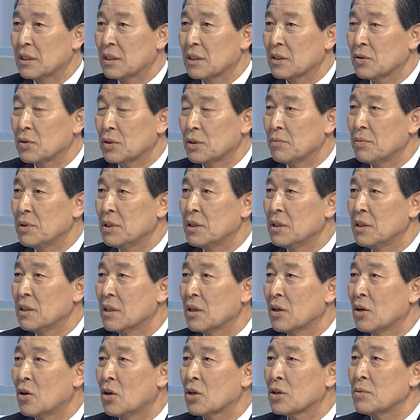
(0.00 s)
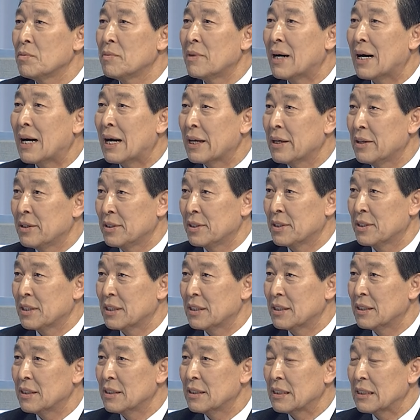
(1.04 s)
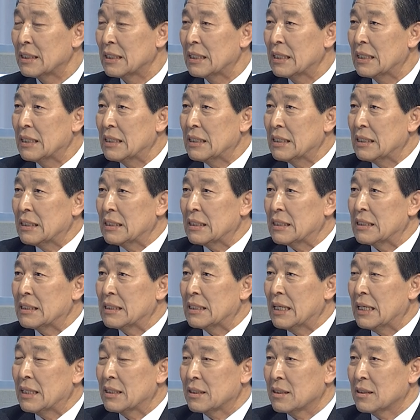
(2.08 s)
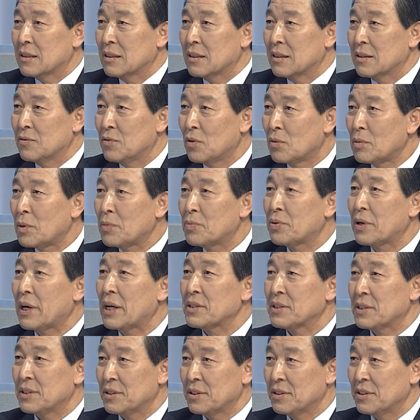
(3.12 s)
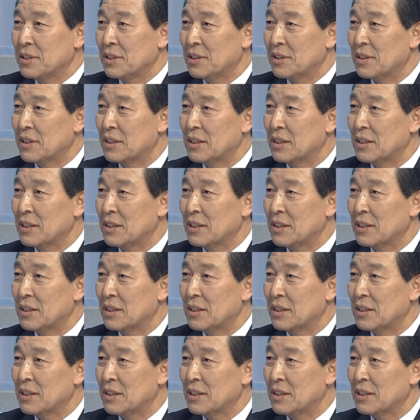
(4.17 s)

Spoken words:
could be admired as a former president